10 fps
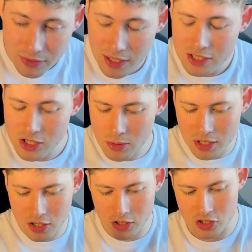they do a
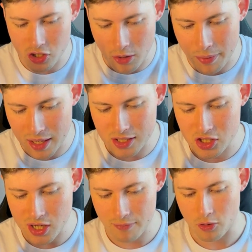good job
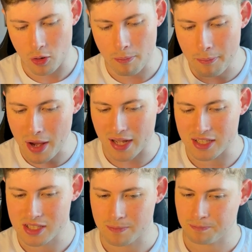in general,
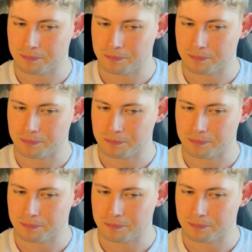but